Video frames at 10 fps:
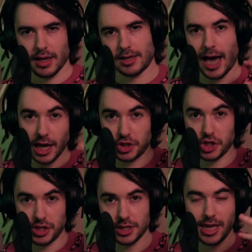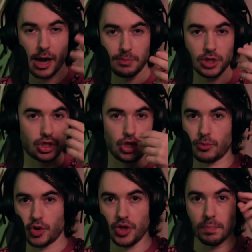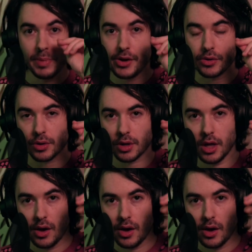Consciousness happens somewhere in the middle,